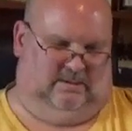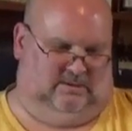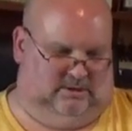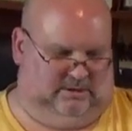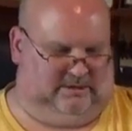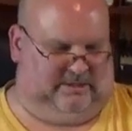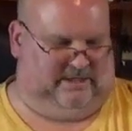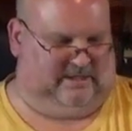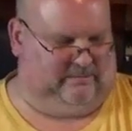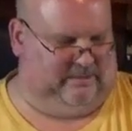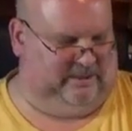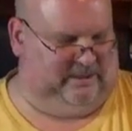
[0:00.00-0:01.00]
Looks like
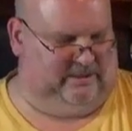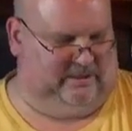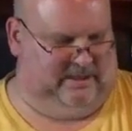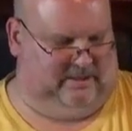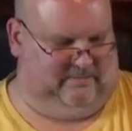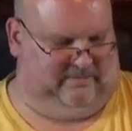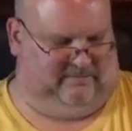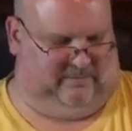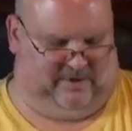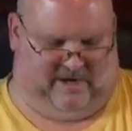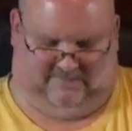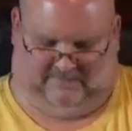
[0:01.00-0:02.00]
a really good number of
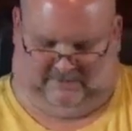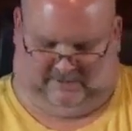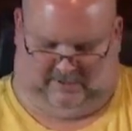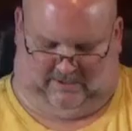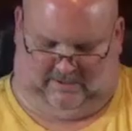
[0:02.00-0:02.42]
props.